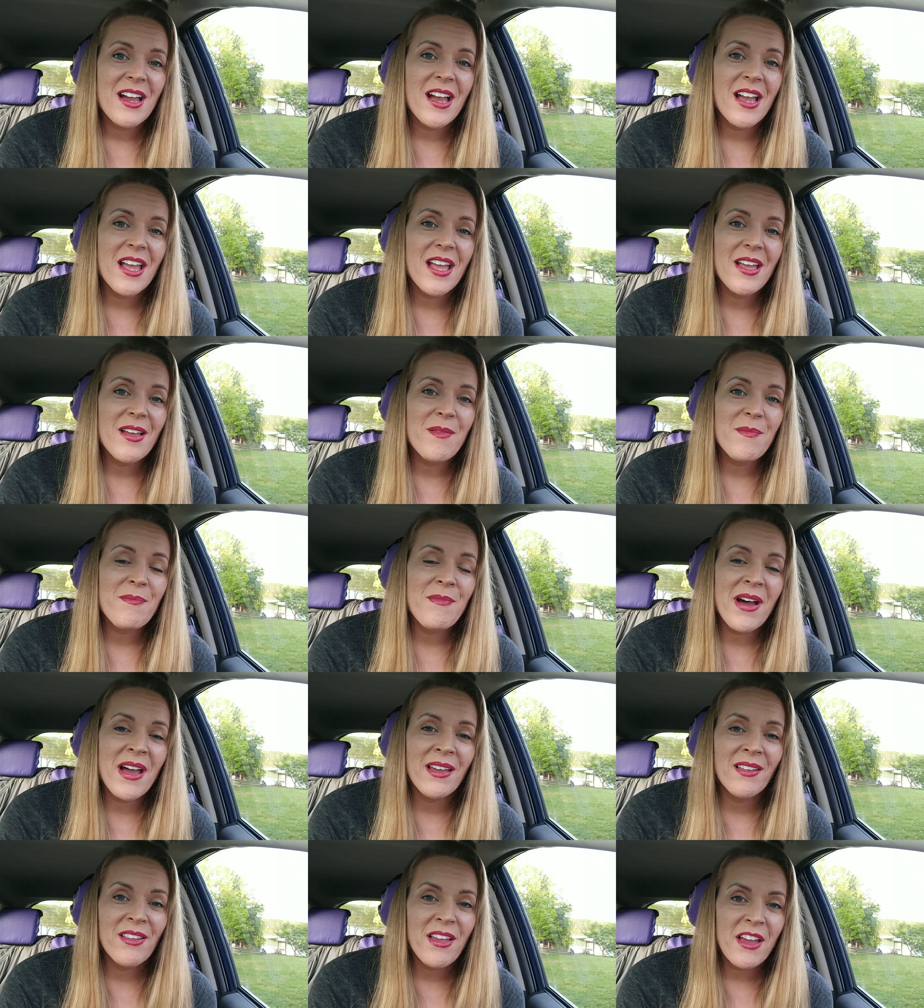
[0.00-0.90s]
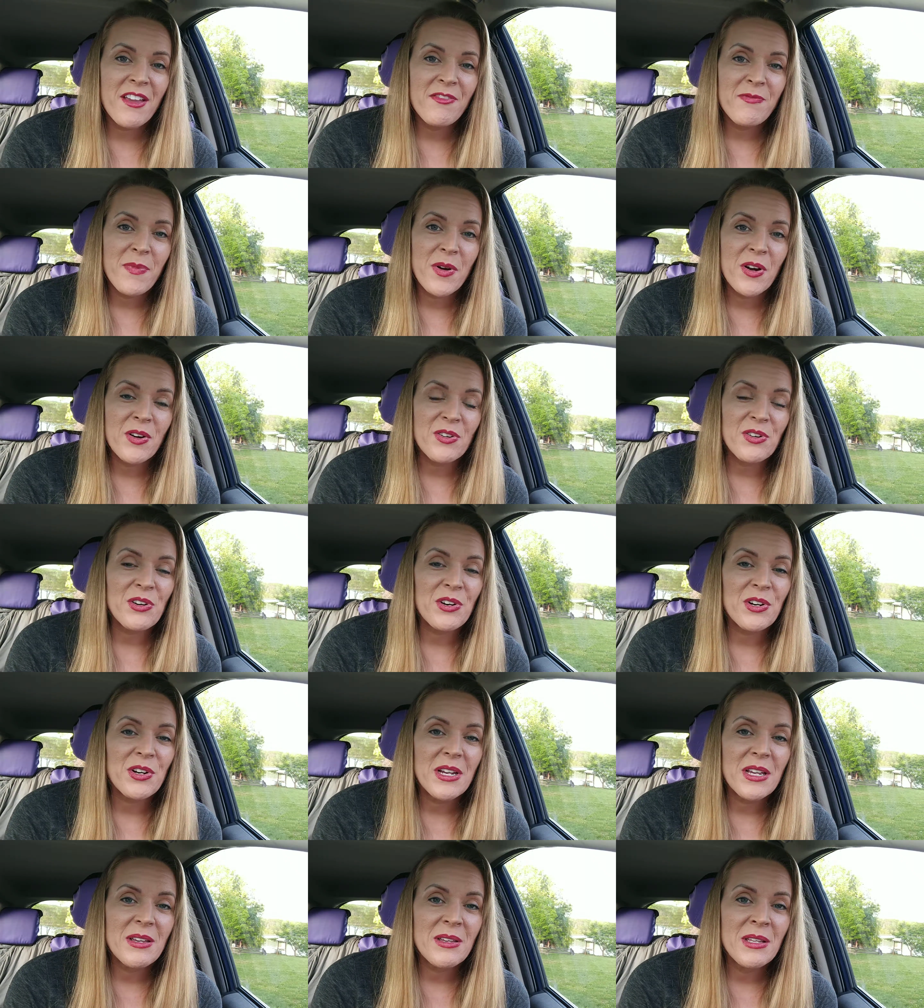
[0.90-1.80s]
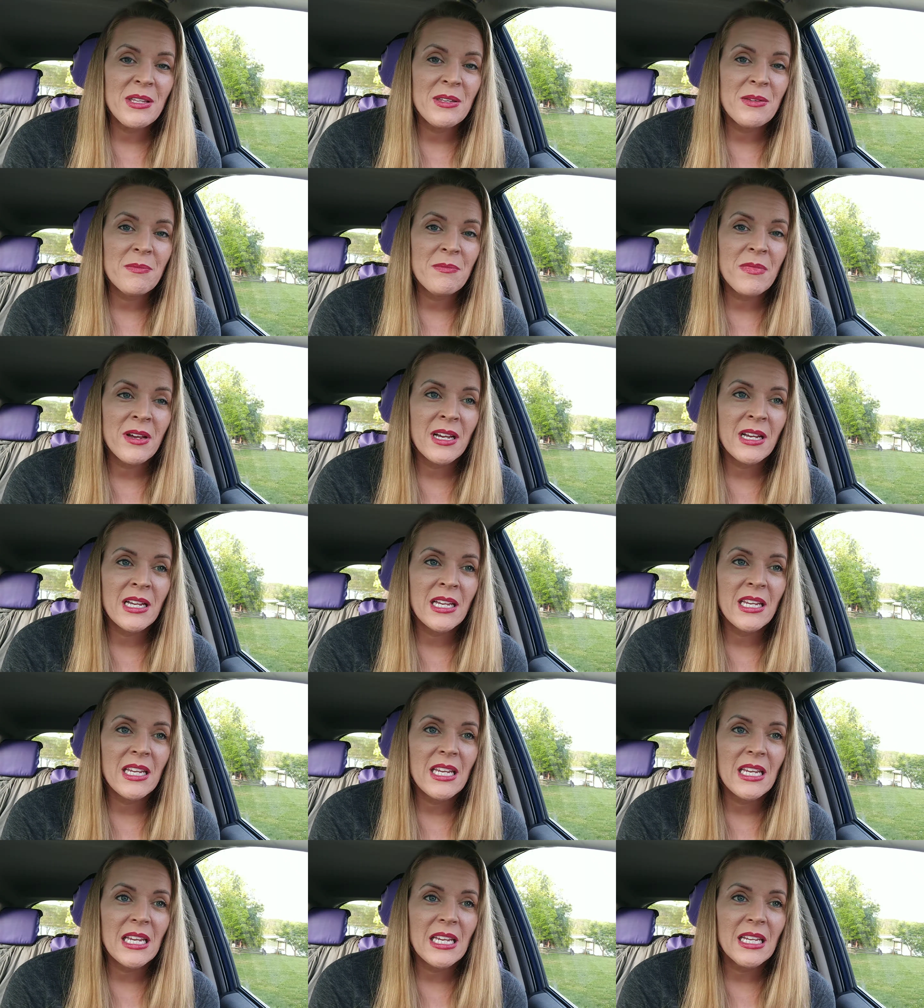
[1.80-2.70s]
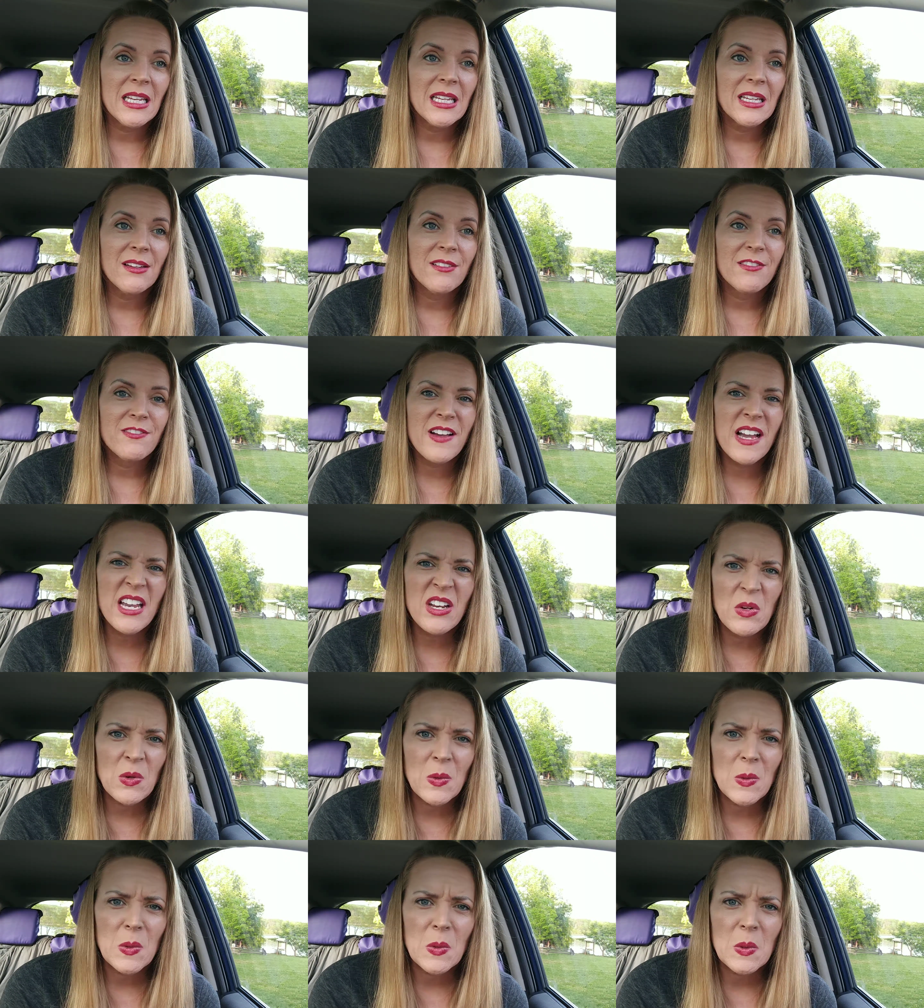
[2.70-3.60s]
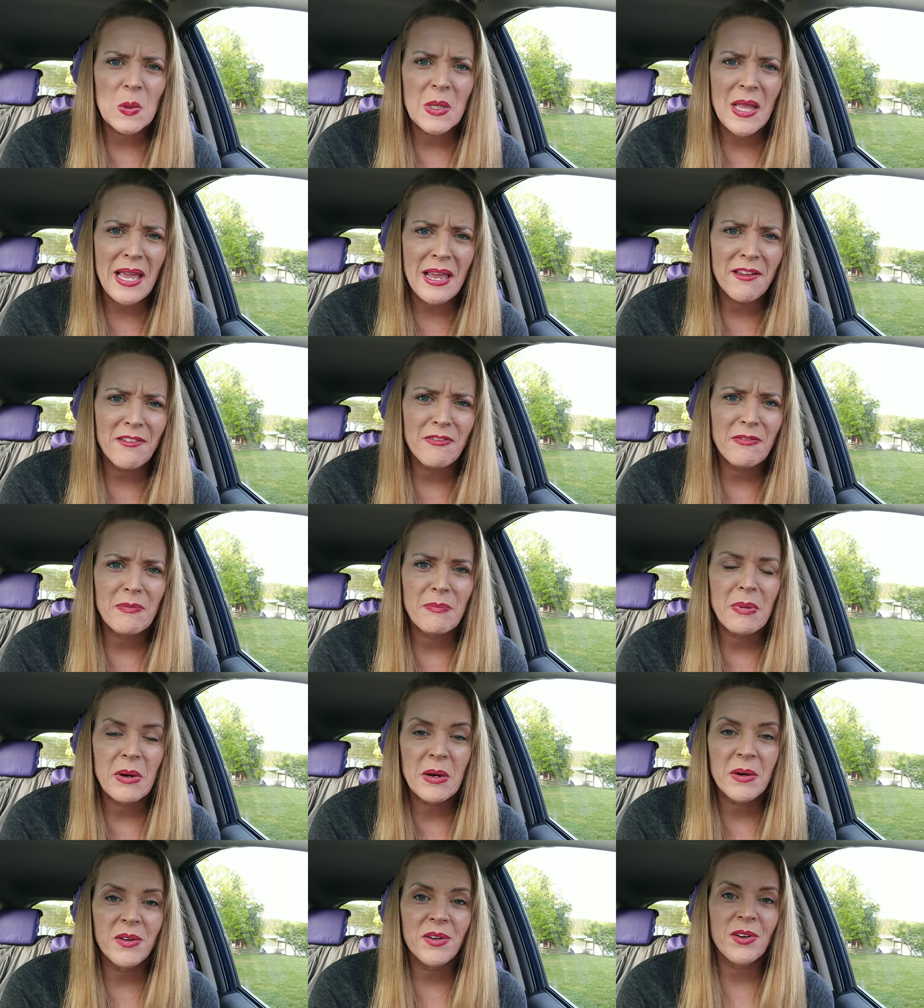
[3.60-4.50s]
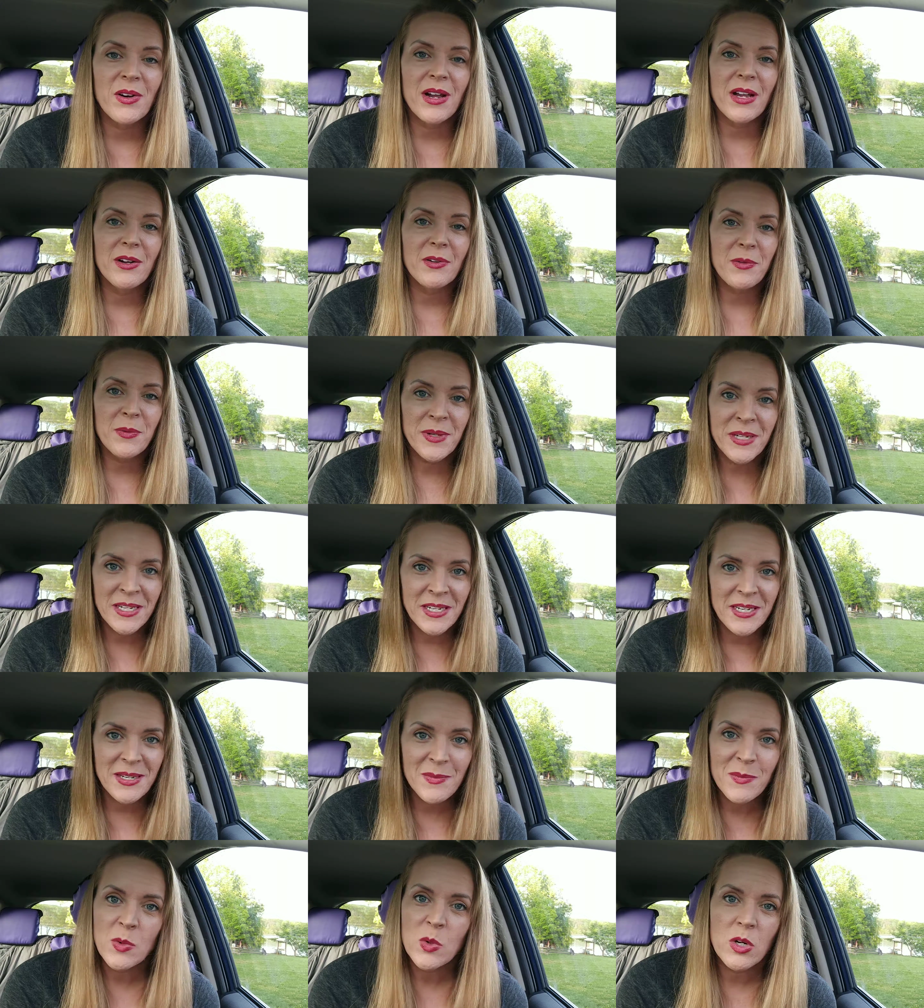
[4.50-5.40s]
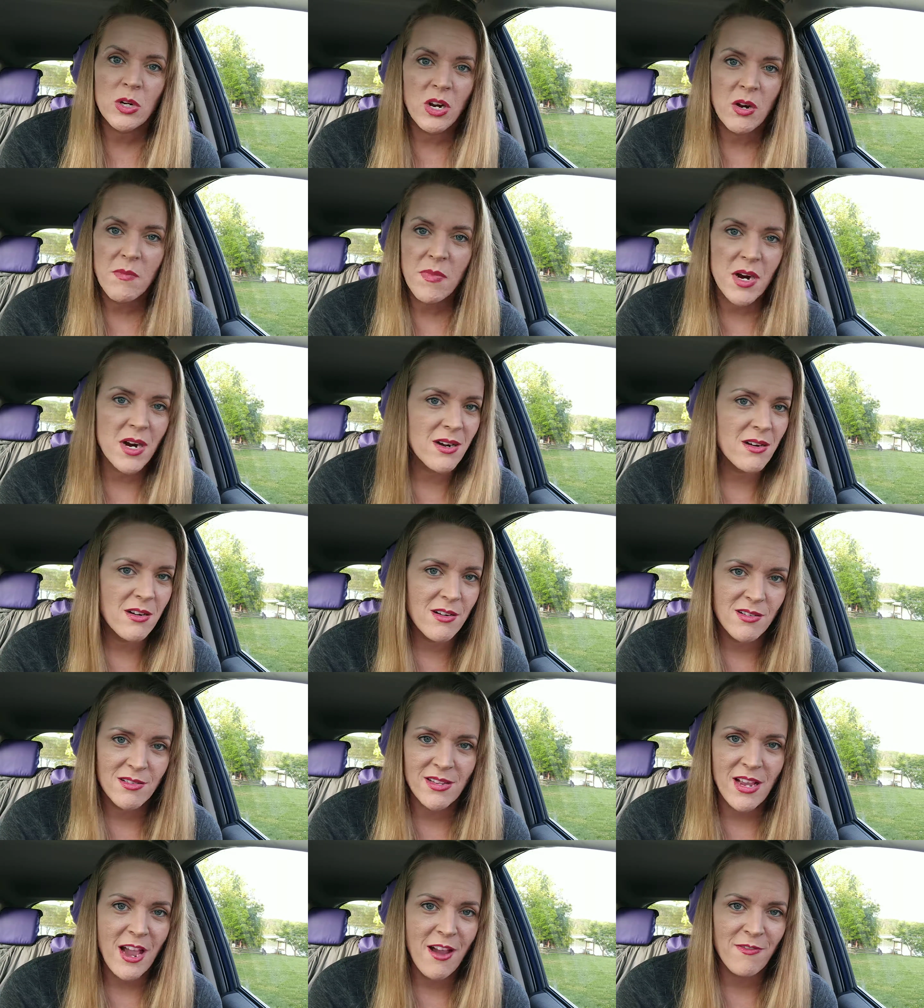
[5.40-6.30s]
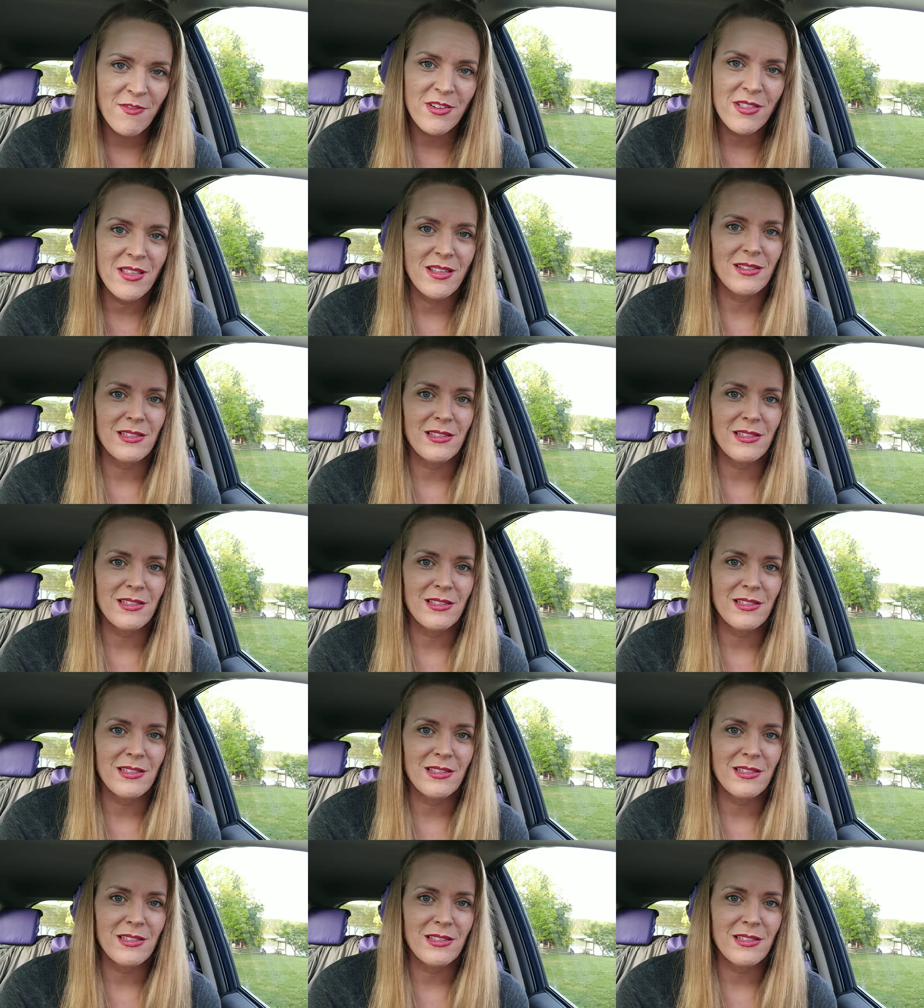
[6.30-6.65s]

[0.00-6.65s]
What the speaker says: my life partner and my final life partner. I don't want any more partners after this.